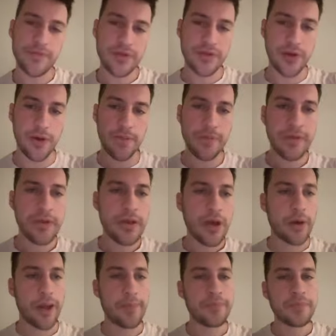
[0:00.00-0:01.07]
So,
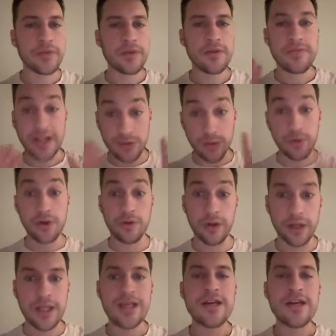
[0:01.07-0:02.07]
okay, that's what we're doing.